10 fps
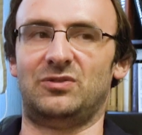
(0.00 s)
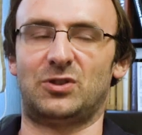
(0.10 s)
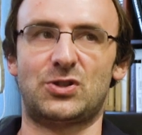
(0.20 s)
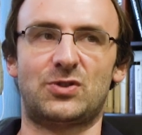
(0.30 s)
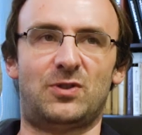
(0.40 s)

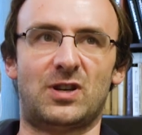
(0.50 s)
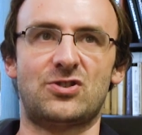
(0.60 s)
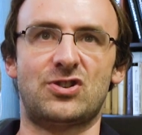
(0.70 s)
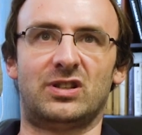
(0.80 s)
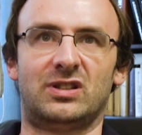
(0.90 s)
first
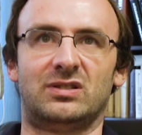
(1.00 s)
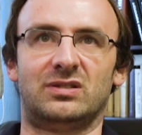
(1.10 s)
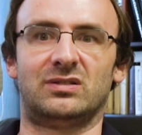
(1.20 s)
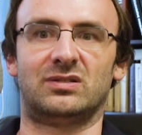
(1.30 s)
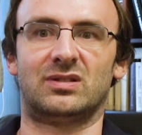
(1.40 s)

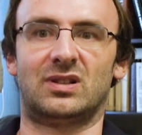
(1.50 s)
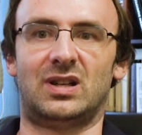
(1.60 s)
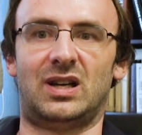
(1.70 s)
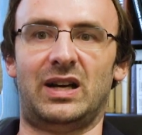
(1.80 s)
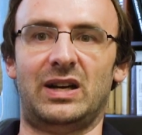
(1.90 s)
function
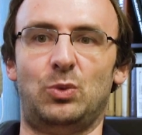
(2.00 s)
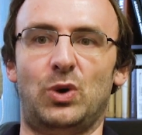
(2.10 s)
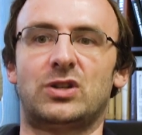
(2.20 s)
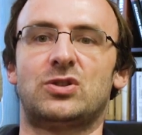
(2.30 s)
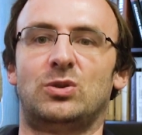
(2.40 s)
I
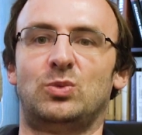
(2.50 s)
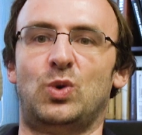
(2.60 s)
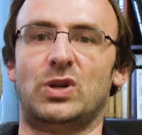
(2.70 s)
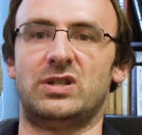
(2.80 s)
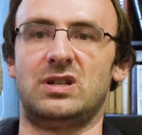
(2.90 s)
worked on
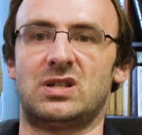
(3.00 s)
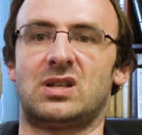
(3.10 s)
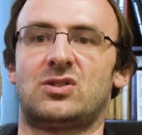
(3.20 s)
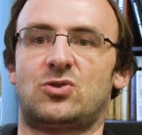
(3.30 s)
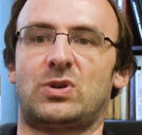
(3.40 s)
was
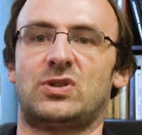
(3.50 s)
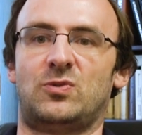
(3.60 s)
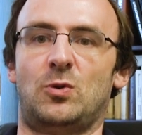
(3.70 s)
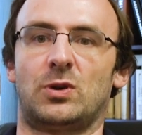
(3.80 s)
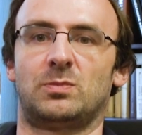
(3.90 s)
distance
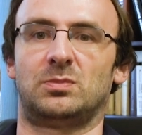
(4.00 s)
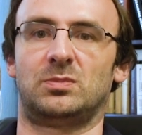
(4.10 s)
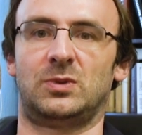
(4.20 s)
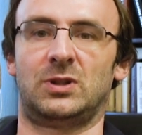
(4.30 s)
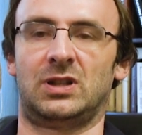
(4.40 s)
transform.
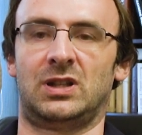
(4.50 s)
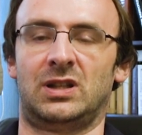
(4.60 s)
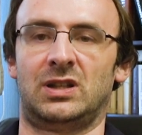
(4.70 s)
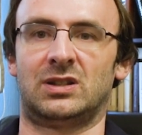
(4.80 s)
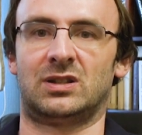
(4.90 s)

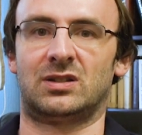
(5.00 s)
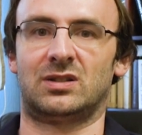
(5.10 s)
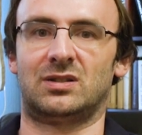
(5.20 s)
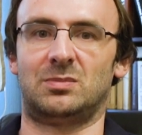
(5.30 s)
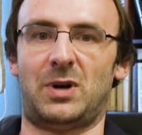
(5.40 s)

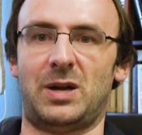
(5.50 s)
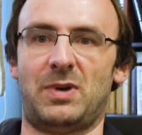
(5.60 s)
My